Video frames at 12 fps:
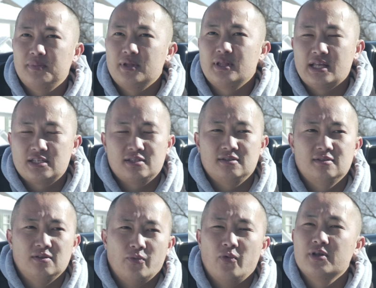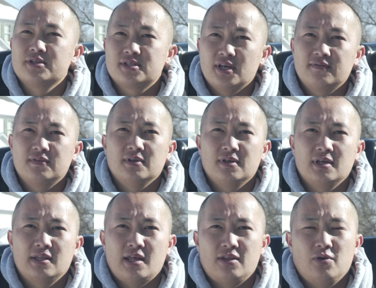and that's the one safety
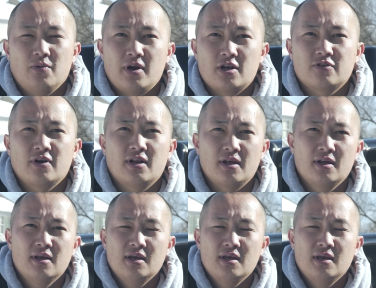that you want to try to